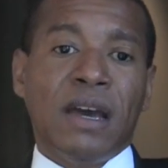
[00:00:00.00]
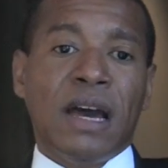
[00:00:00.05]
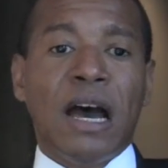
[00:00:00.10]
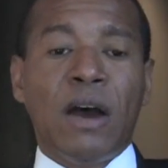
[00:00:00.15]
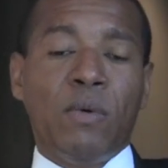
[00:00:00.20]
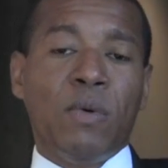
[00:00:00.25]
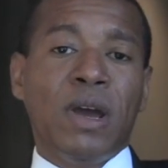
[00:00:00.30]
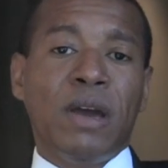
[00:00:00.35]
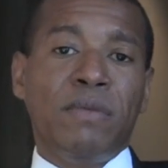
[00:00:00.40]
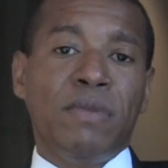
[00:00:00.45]

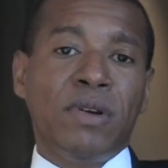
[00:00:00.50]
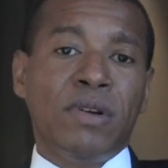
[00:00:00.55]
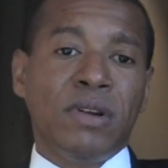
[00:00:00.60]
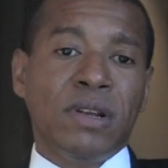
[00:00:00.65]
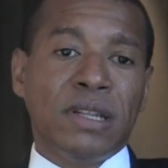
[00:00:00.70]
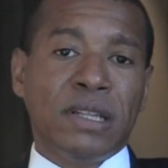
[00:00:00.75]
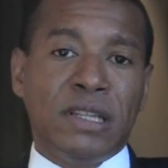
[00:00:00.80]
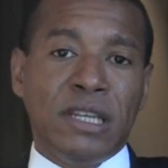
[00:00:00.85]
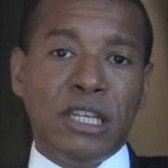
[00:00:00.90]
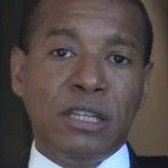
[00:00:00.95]

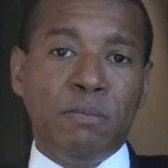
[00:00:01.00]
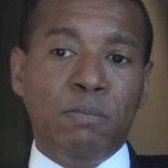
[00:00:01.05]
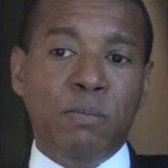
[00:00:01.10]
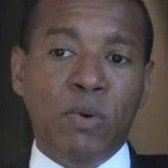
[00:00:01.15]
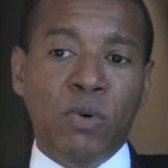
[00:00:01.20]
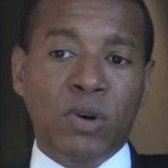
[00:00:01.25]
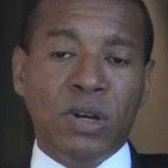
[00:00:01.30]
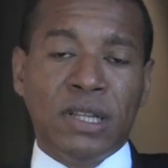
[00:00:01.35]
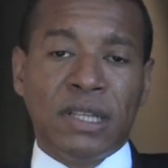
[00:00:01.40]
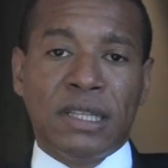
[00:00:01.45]
However, this
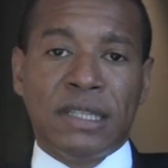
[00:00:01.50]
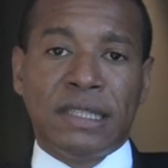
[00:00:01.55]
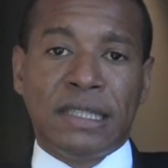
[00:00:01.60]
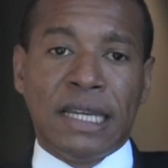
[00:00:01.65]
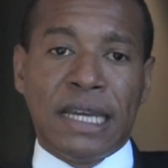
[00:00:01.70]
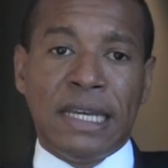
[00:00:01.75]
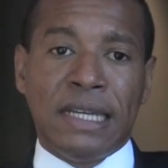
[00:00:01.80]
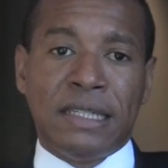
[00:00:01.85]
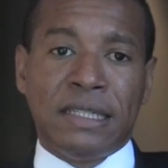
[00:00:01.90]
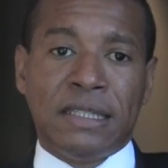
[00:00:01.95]
book
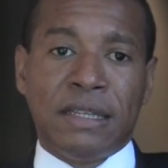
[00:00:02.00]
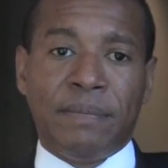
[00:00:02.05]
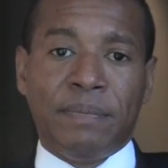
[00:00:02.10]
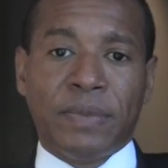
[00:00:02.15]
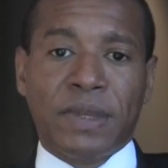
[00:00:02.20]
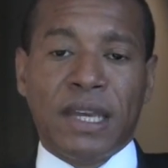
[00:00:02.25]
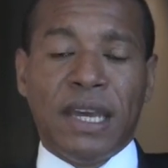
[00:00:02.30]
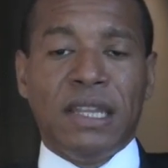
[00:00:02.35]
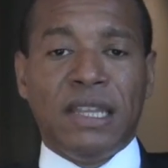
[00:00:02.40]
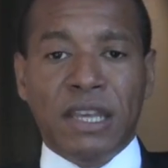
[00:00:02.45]
takes
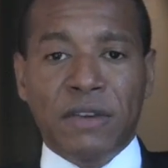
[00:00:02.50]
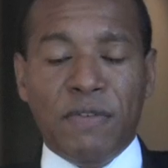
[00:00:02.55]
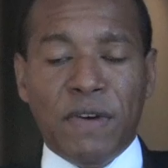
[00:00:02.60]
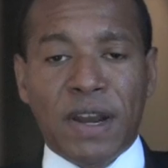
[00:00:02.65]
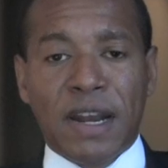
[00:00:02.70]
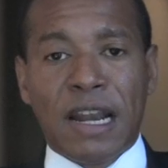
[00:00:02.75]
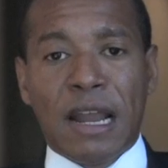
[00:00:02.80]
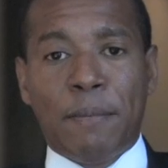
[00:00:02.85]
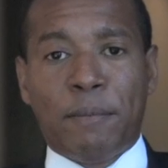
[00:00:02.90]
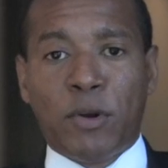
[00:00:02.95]
a
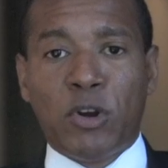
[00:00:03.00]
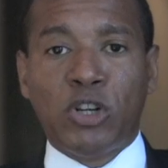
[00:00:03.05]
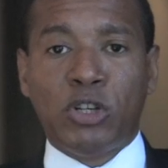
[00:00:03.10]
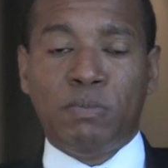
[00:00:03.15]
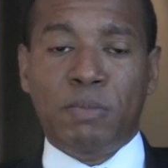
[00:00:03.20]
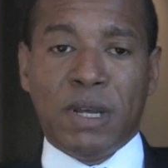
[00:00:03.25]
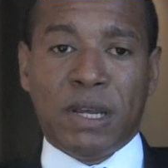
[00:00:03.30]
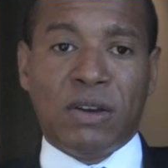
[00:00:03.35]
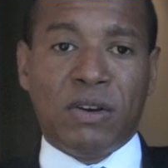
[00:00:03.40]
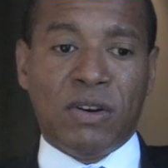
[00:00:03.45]
different
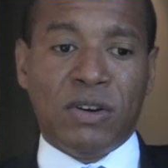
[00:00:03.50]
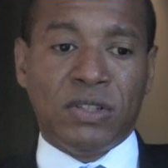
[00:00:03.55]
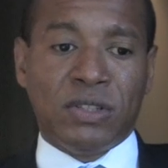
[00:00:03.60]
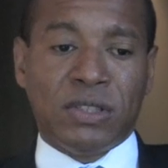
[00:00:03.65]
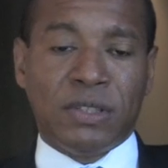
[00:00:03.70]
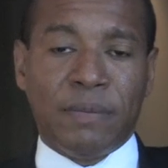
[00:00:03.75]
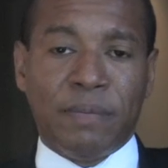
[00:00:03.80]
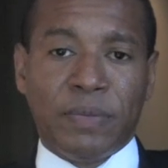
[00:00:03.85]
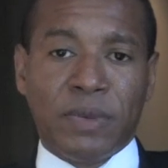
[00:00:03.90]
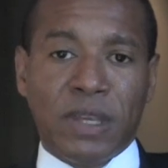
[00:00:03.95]
approach
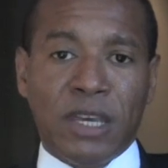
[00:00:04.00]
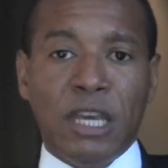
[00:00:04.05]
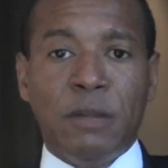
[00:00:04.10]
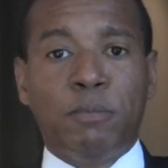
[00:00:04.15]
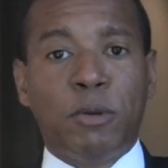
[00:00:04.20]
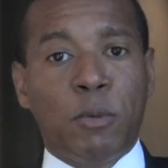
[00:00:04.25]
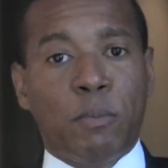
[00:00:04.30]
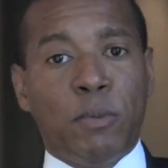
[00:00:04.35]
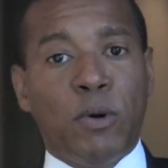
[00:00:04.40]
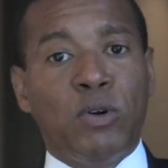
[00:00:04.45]
because
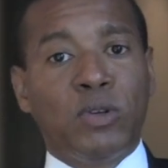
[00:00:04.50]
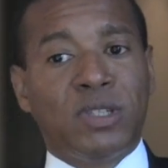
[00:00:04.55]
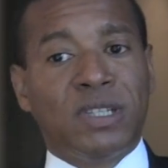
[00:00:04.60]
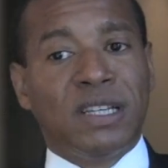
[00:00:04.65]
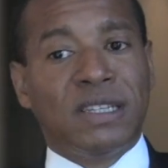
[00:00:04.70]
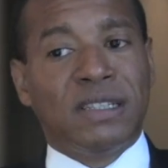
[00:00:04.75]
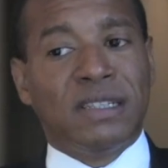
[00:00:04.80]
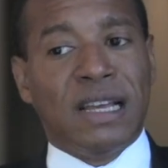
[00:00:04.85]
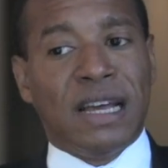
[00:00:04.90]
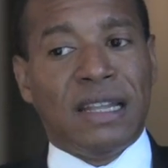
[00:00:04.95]
it
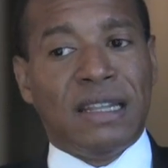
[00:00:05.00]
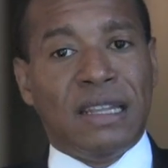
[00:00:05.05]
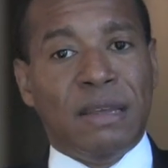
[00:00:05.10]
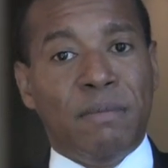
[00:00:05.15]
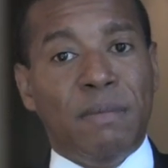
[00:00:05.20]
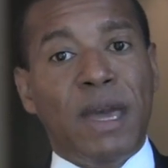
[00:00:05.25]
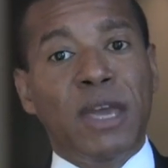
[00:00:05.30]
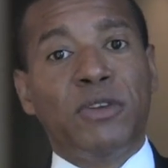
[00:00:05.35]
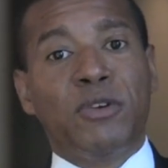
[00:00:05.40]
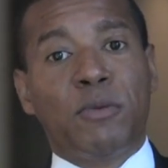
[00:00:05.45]
proposes that the
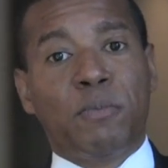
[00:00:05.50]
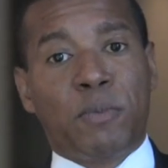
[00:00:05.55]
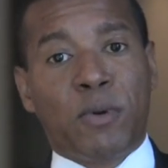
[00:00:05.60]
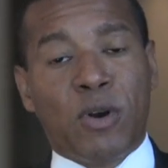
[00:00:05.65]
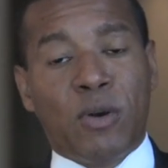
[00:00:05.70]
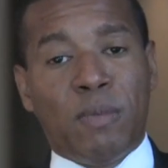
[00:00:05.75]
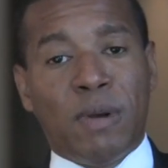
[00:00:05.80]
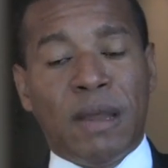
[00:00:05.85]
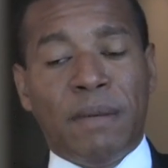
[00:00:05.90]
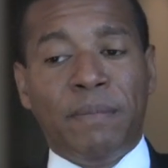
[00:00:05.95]
major
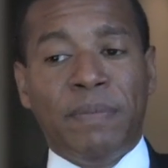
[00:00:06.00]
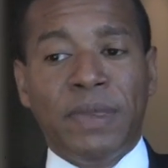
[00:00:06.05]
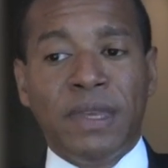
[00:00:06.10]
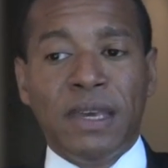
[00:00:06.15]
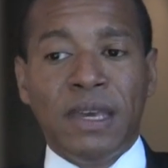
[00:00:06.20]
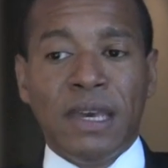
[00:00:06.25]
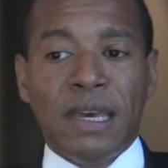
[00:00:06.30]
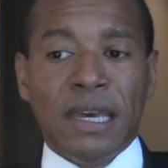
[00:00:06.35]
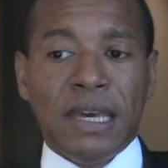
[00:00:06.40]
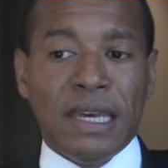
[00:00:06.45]
problem
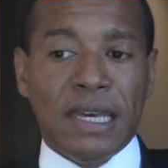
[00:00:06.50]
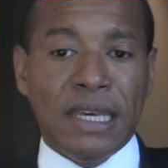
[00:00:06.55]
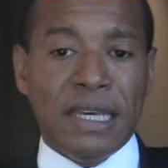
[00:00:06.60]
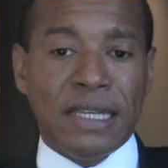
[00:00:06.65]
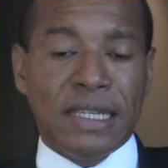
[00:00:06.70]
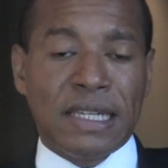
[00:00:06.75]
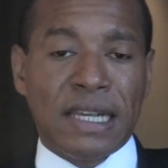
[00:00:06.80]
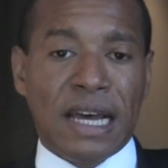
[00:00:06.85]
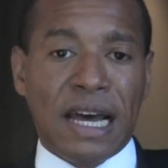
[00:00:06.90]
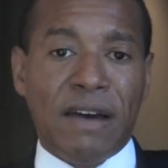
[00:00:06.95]

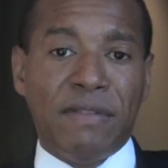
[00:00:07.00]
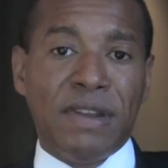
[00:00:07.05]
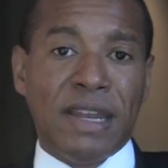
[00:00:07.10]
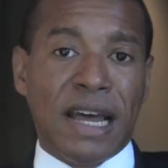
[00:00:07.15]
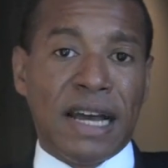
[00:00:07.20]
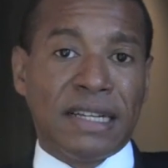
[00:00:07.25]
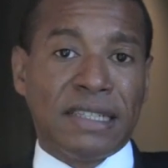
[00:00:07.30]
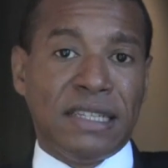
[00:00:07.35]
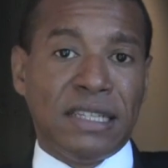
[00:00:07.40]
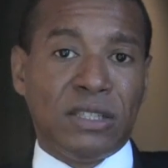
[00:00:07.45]
is having
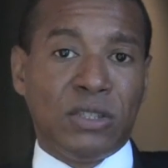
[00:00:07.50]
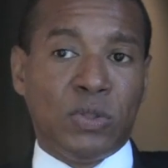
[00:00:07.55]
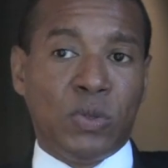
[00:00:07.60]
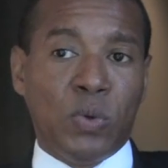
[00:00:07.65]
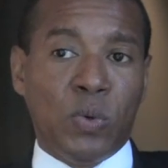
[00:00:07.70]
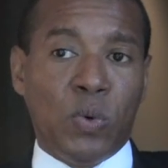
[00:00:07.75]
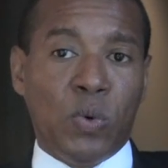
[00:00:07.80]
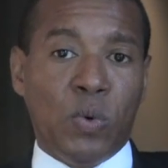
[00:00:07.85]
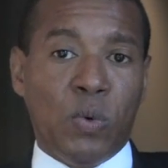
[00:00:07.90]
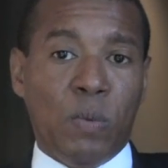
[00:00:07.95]
access
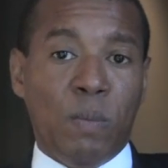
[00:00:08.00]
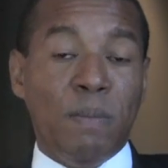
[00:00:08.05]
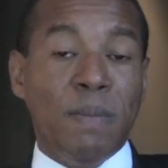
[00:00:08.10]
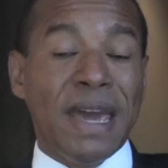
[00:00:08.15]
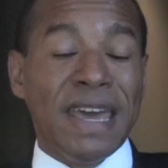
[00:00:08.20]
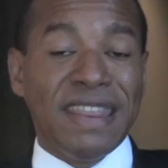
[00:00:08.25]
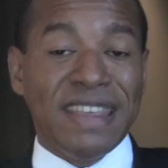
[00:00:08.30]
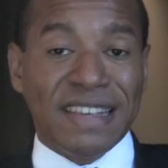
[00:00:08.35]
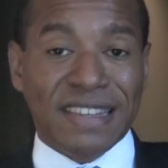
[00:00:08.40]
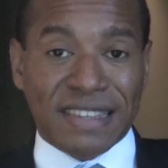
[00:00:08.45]
to
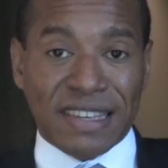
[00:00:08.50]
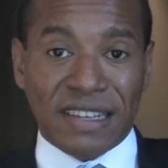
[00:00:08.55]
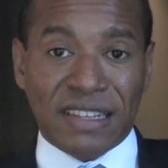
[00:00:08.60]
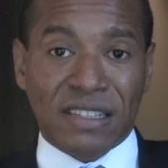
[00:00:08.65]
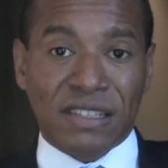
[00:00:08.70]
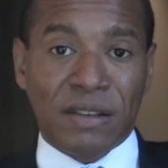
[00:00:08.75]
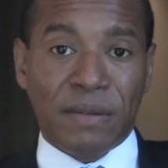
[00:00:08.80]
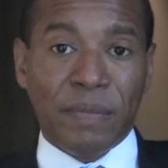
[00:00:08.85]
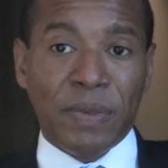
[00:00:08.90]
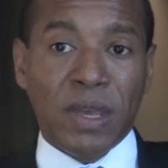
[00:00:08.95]

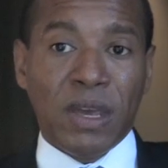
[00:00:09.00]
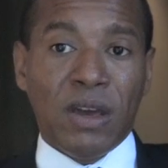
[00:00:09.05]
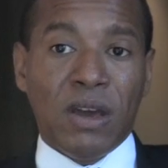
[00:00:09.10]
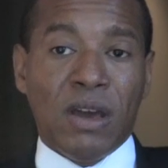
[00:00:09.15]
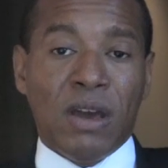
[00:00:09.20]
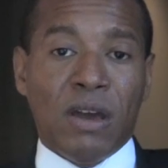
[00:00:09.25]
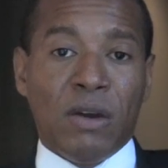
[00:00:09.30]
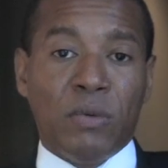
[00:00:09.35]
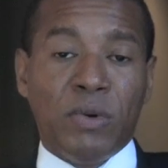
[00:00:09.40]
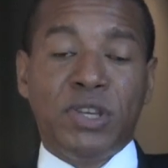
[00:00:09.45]
medicines,
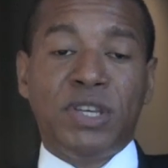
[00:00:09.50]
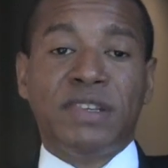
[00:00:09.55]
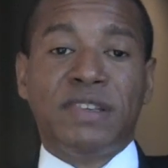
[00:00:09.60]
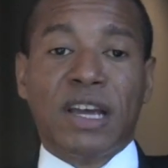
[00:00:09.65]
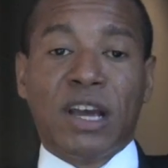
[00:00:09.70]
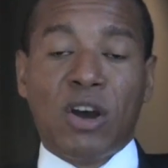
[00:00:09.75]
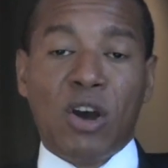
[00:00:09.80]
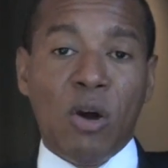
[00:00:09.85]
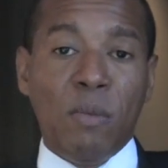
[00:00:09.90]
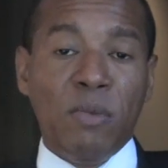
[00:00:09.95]
which is
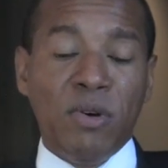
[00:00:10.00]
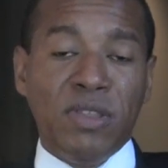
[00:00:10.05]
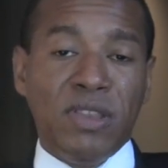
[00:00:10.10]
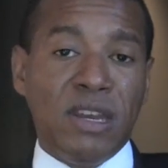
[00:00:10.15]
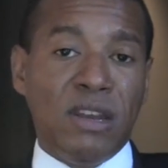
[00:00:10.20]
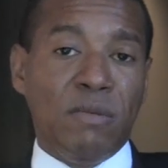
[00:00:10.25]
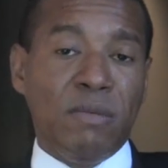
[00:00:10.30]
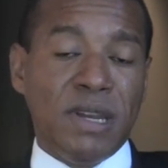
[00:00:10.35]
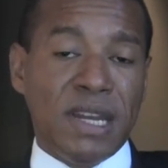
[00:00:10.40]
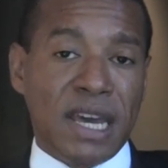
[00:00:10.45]
a common
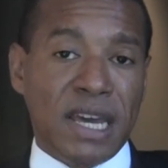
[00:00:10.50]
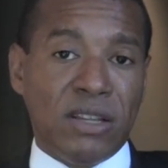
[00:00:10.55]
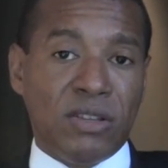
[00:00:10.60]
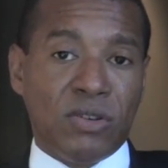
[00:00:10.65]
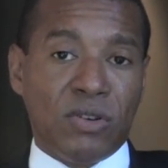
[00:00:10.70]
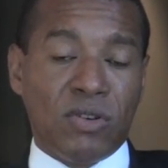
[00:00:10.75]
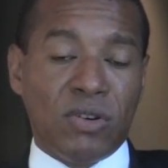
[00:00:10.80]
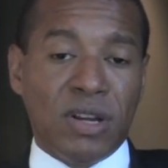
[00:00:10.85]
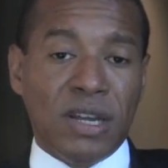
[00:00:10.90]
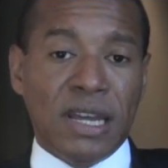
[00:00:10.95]

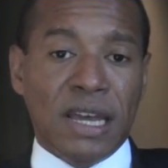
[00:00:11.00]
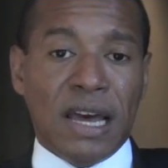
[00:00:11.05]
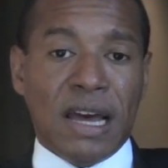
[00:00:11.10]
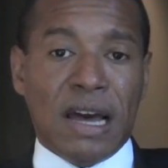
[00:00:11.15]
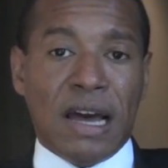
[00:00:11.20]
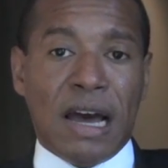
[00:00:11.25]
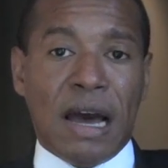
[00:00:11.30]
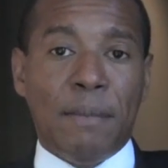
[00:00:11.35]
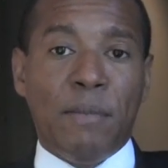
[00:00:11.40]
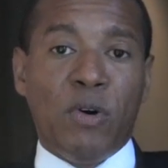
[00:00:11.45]
denominator
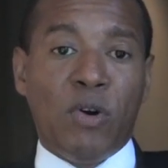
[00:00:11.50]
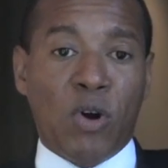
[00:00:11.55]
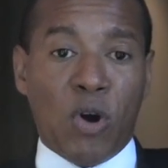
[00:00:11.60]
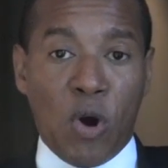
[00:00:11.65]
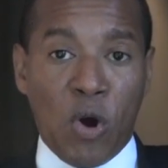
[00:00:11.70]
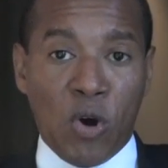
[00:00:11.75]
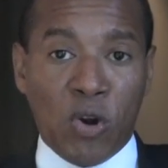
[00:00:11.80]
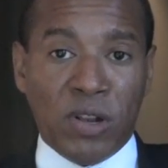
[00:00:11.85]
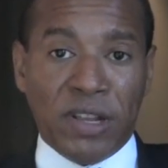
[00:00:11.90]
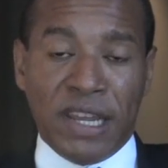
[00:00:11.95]
among
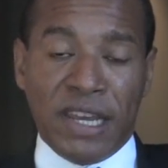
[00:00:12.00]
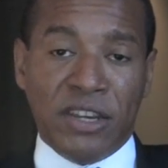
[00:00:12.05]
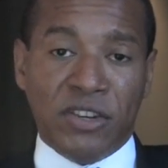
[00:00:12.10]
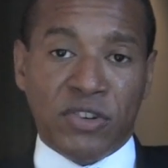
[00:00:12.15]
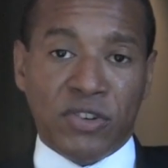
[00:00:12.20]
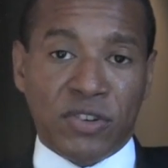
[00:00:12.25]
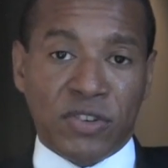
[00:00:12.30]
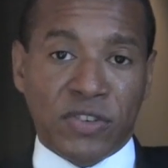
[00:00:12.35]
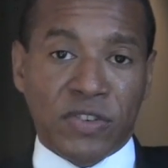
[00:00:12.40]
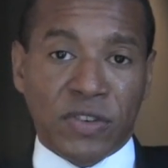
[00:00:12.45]
all
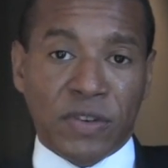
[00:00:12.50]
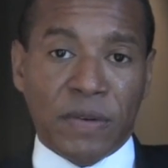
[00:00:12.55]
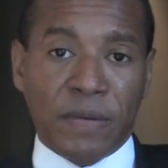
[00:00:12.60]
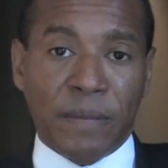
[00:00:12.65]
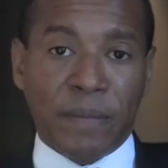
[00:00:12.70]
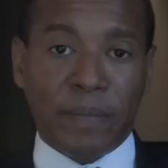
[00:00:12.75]
nations.